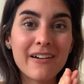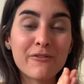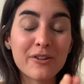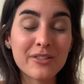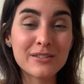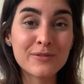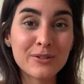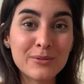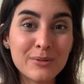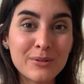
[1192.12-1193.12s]
for this
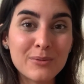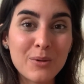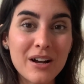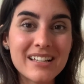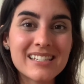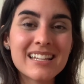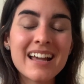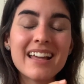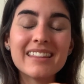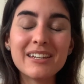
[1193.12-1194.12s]
full moon was,
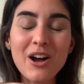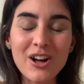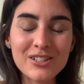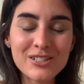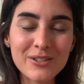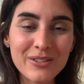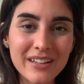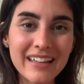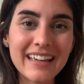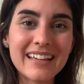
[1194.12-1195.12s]
then also the
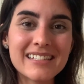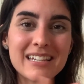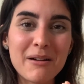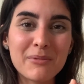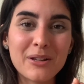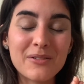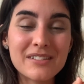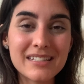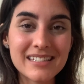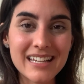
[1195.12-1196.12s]
link is down below. It's
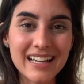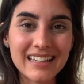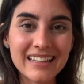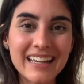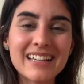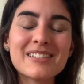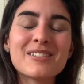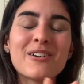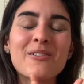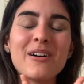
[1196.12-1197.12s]
the second link.
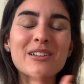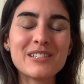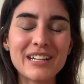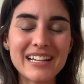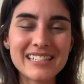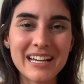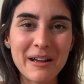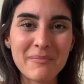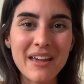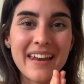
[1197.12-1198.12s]
So I'll see you next
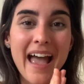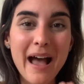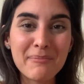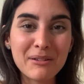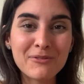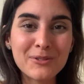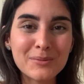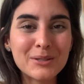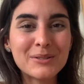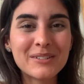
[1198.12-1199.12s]
time, and happy full
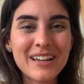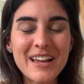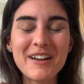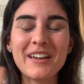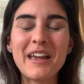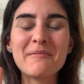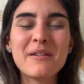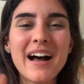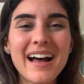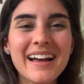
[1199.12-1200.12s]
moon. Okay,
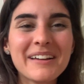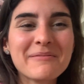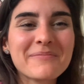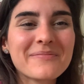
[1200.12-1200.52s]
bye.